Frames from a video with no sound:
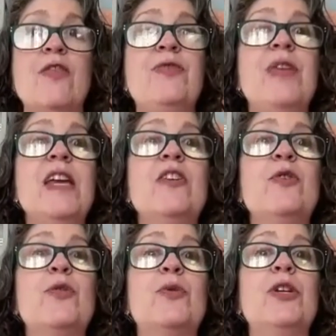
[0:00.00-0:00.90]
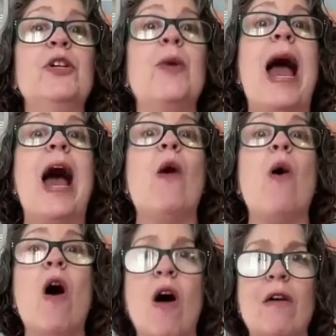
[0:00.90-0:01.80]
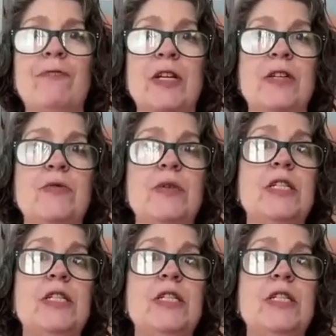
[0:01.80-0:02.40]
think through how often you